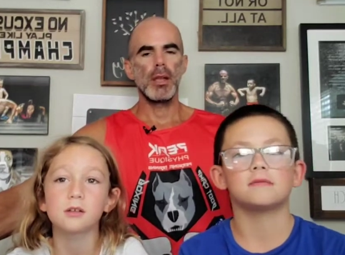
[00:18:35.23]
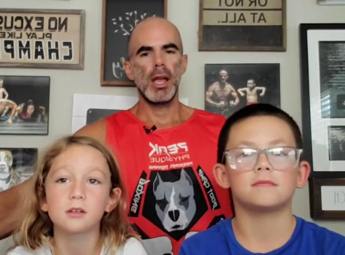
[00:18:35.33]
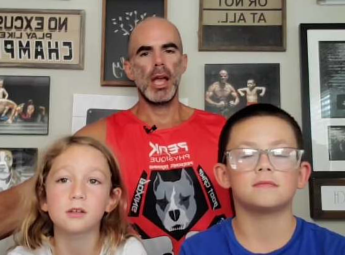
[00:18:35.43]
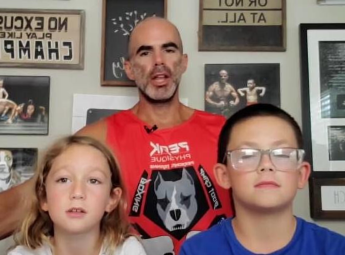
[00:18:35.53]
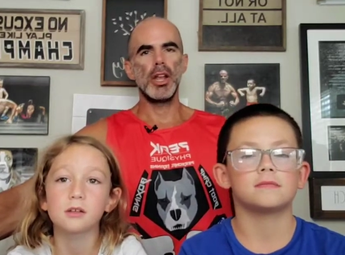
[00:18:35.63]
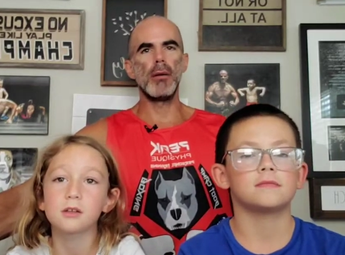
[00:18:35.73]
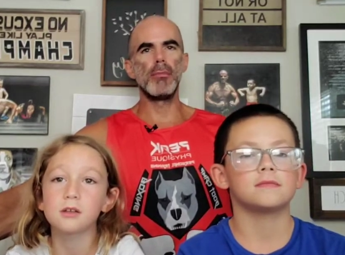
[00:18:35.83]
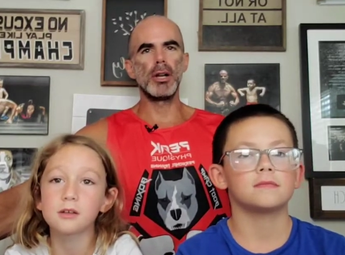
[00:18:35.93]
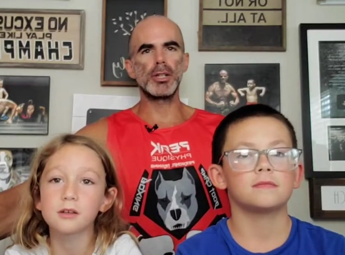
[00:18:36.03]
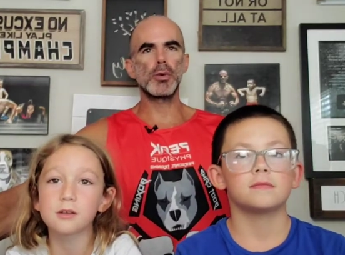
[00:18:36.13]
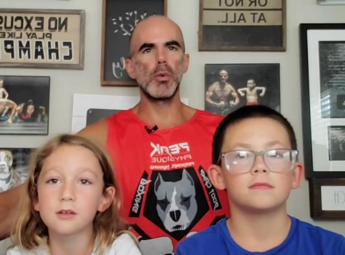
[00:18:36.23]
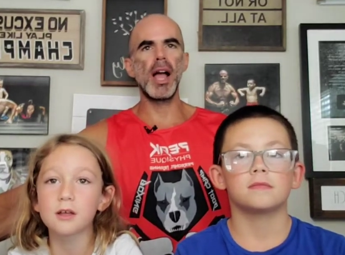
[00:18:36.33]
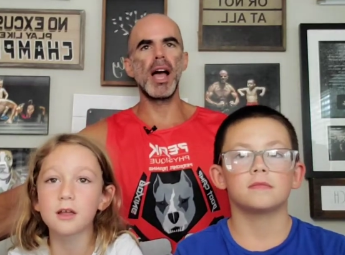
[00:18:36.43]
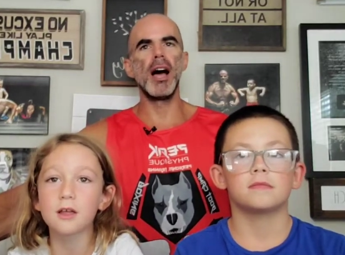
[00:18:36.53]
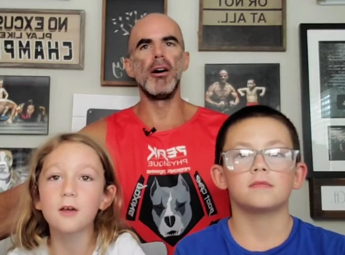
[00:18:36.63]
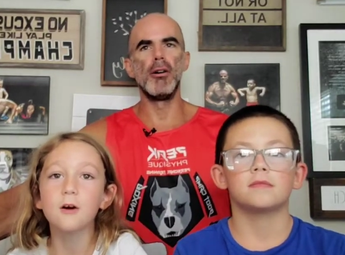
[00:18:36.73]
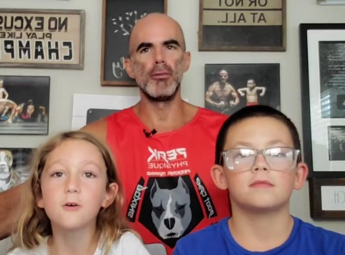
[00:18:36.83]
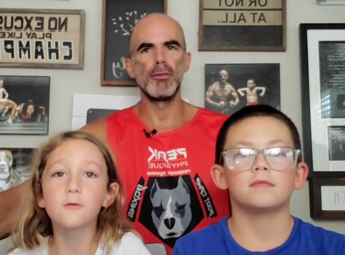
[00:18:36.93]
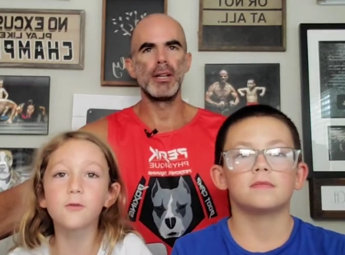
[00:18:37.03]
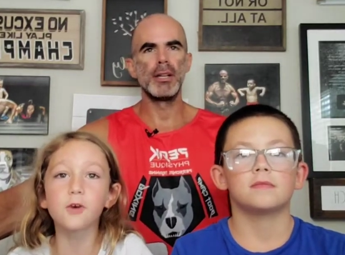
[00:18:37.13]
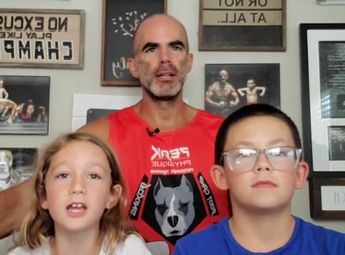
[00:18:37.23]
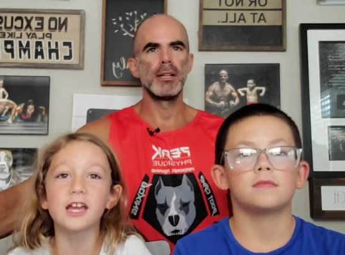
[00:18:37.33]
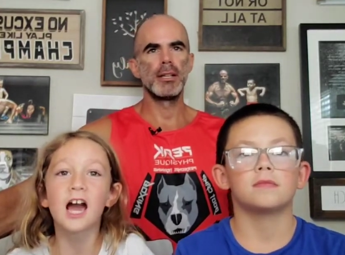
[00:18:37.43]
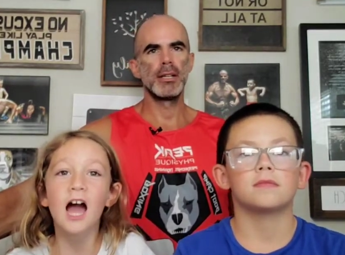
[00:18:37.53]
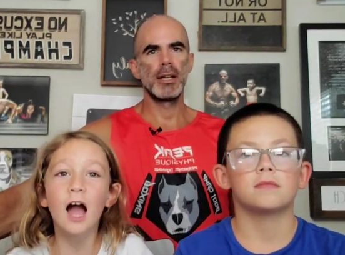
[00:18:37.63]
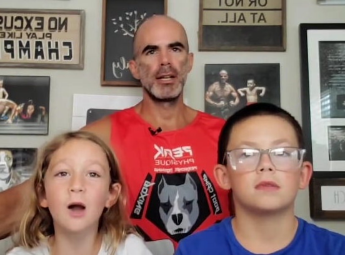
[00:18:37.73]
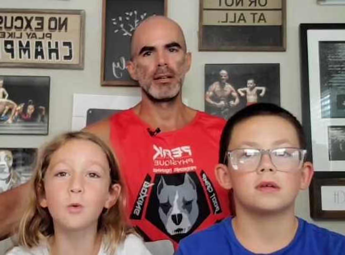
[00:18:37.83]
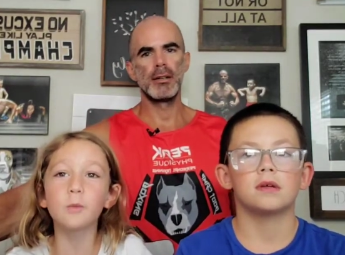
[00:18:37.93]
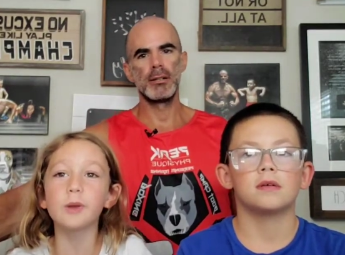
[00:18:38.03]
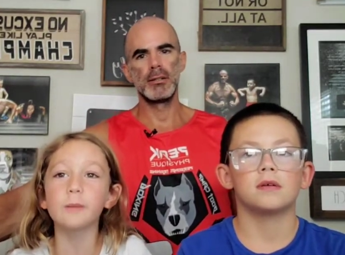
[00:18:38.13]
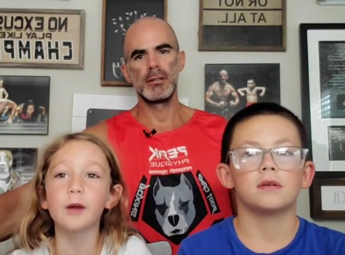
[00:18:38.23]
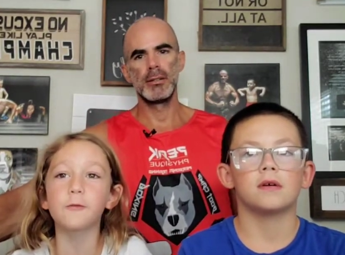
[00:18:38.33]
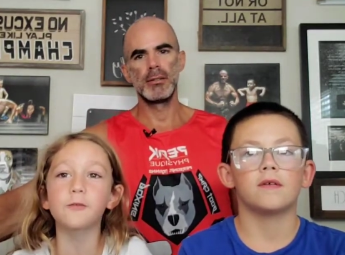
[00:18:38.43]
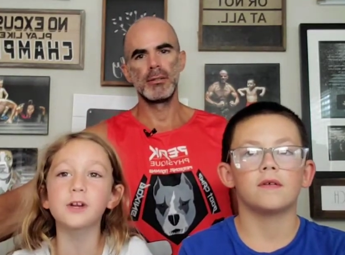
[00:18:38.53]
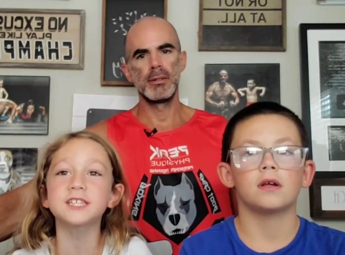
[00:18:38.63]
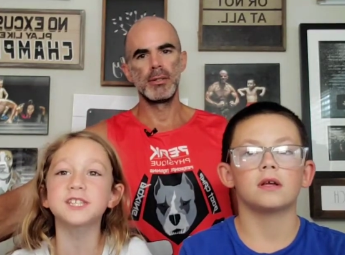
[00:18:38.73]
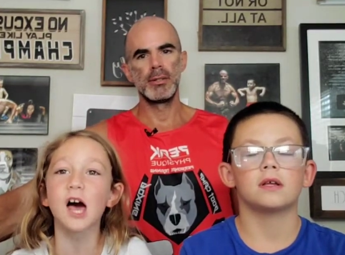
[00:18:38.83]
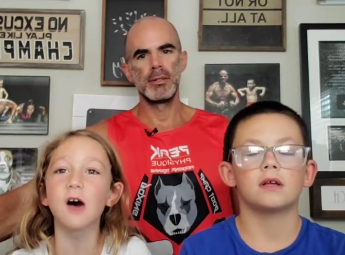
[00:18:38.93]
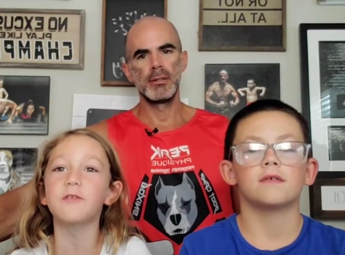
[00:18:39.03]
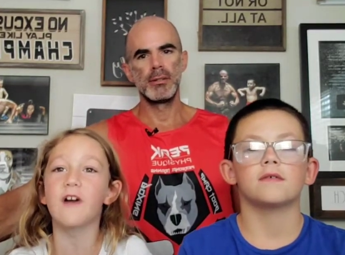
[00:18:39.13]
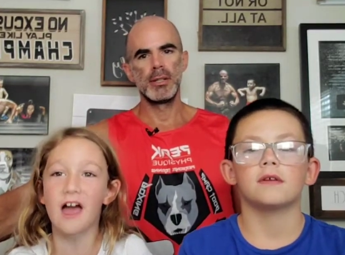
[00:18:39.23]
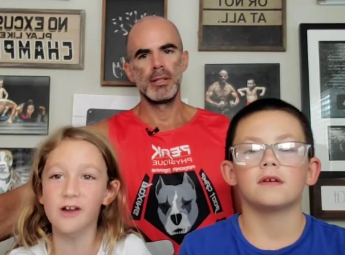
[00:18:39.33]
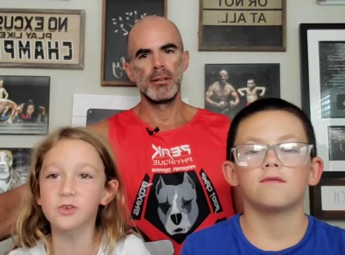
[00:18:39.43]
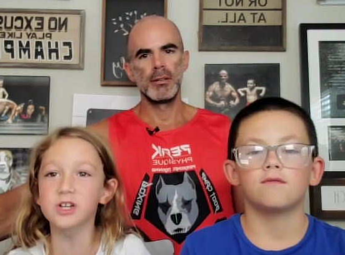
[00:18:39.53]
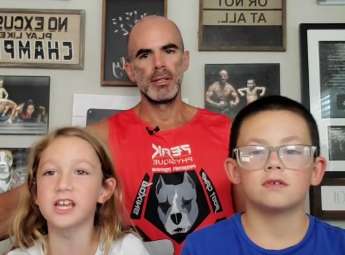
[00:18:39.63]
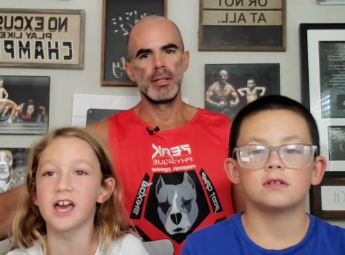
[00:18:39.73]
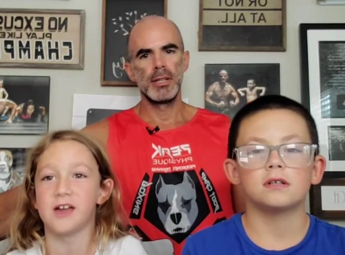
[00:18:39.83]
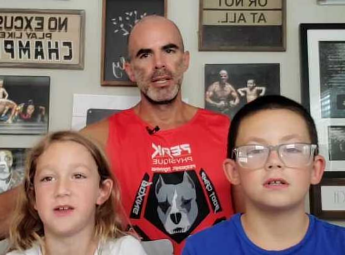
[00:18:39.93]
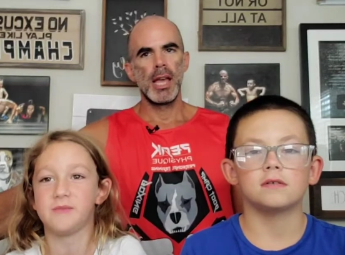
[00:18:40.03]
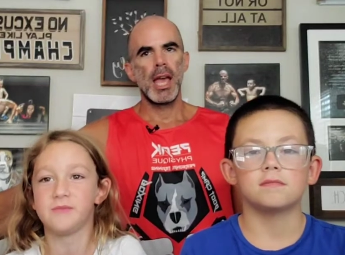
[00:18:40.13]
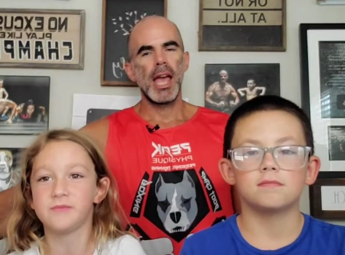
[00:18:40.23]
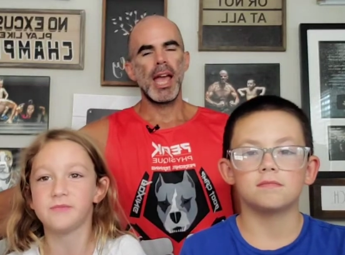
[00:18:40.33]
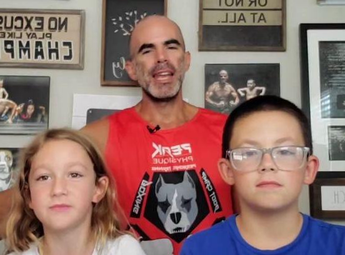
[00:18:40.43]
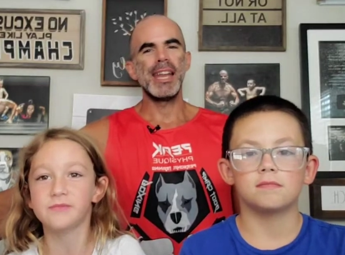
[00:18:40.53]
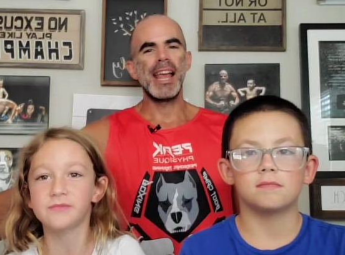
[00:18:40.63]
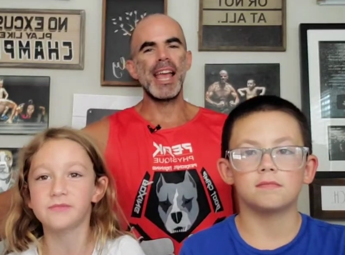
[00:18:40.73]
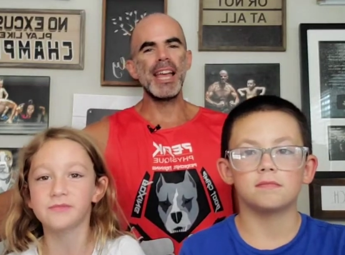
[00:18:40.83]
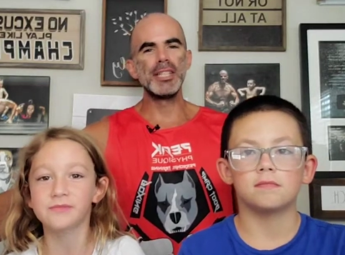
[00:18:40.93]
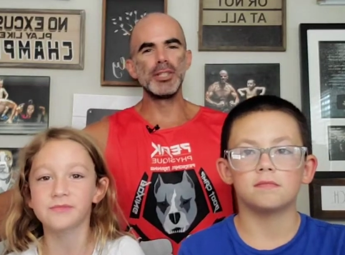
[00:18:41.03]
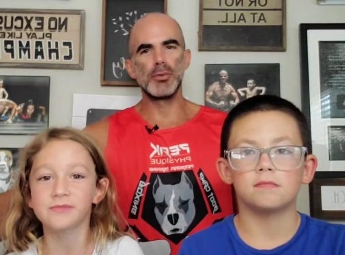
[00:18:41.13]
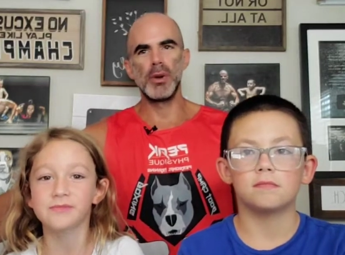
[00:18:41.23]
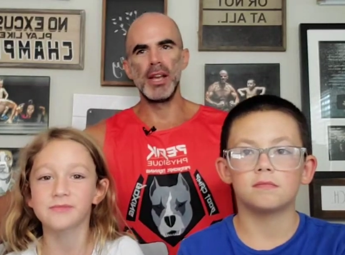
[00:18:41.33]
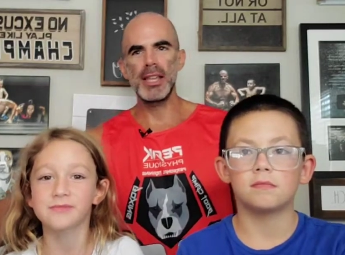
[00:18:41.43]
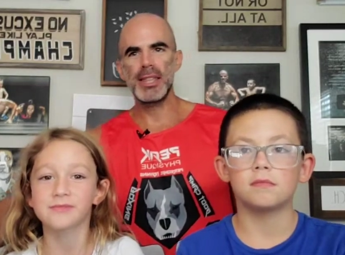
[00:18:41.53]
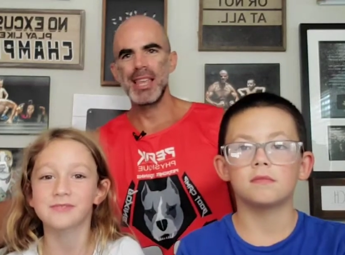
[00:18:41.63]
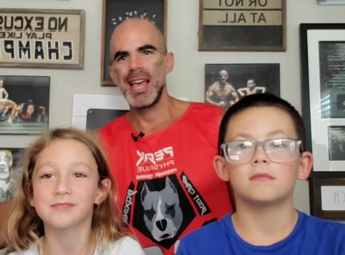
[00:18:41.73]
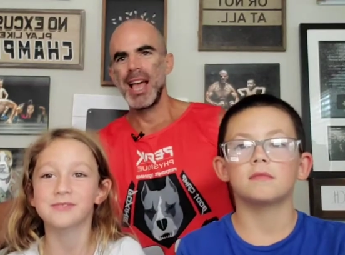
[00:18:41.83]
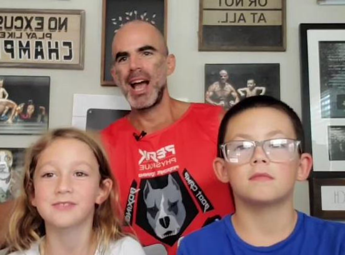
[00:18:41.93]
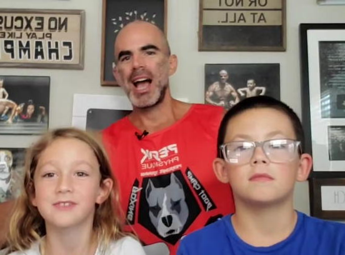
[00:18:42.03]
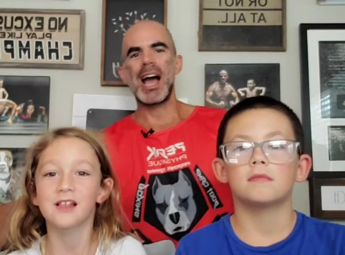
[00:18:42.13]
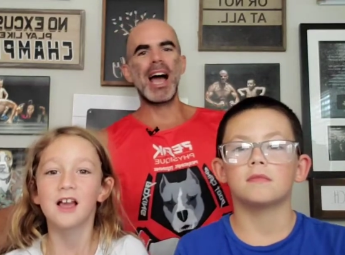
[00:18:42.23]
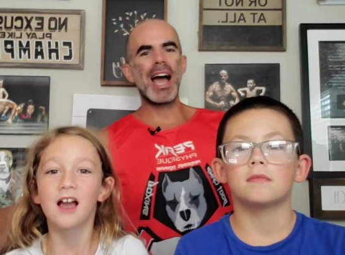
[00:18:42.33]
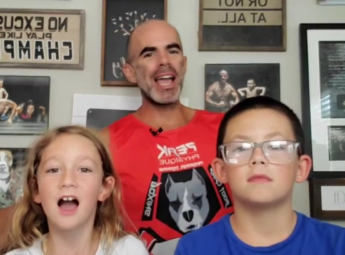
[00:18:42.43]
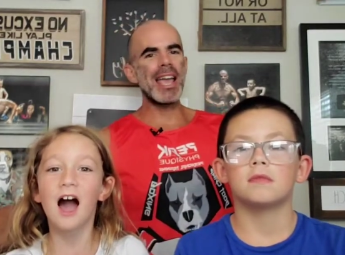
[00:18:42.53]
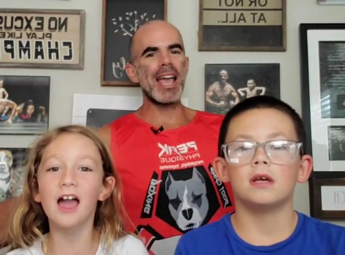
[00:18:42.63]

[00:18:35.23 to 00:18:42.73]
Speaker 1: And number 12.
Speaker 2: Freak. I will be my freak self every day.
Speaker 1: And it ends with I, I